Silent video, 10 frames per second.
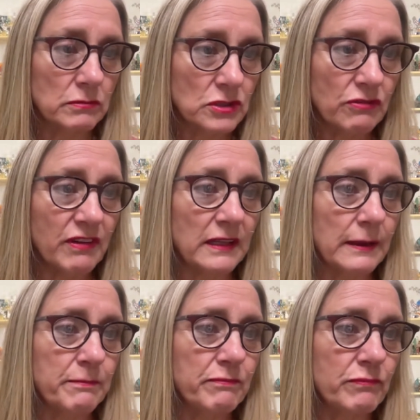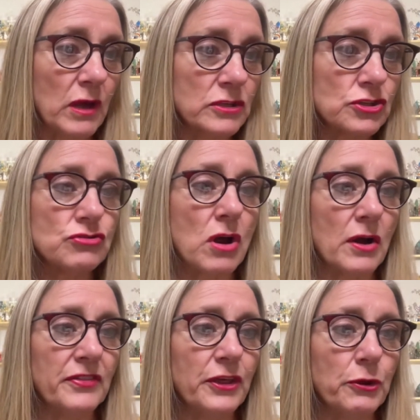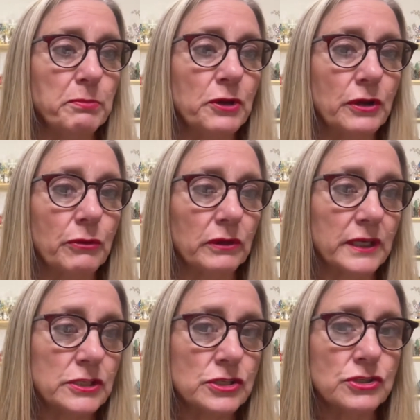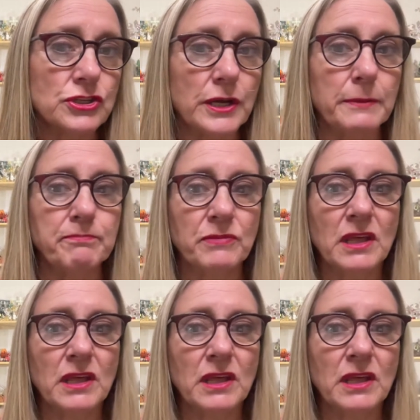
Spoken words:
develop a strong therapeutic relationship.